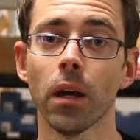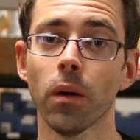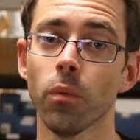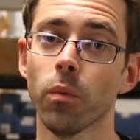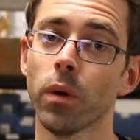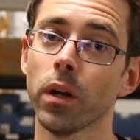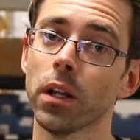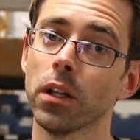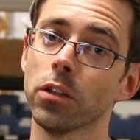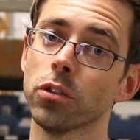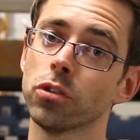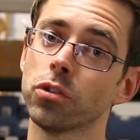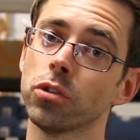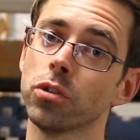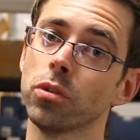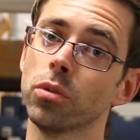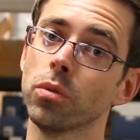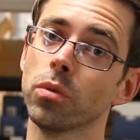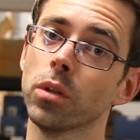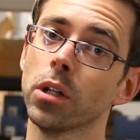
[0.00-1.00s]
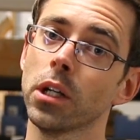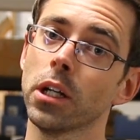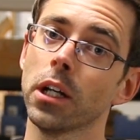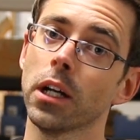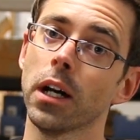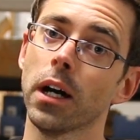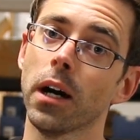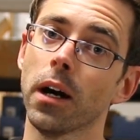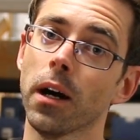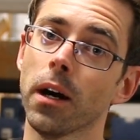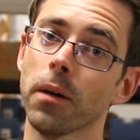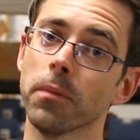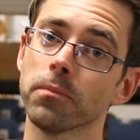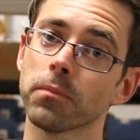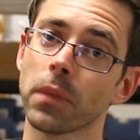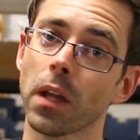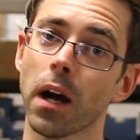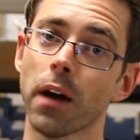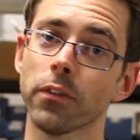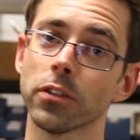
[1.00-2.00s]
went into
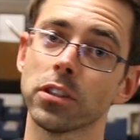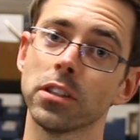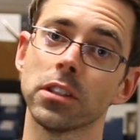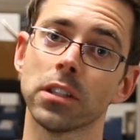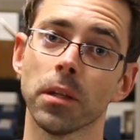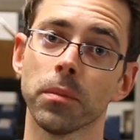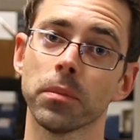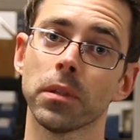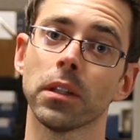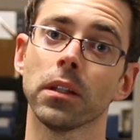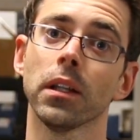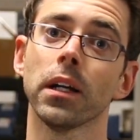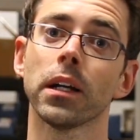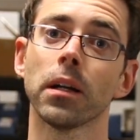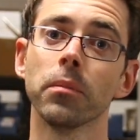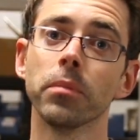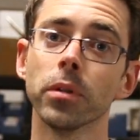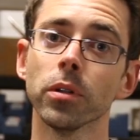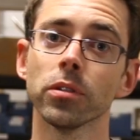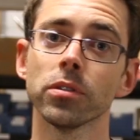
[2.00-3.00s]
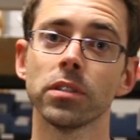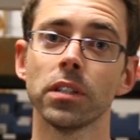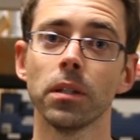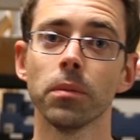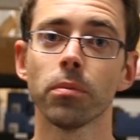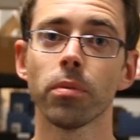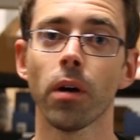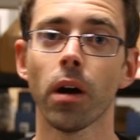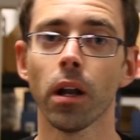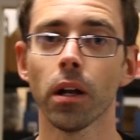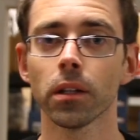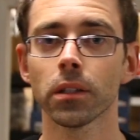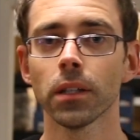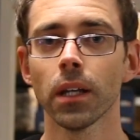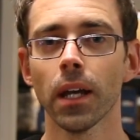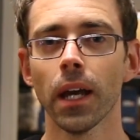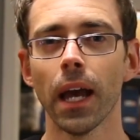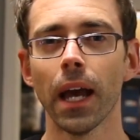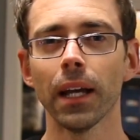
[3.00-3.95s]
obviously something like a Bilstein product.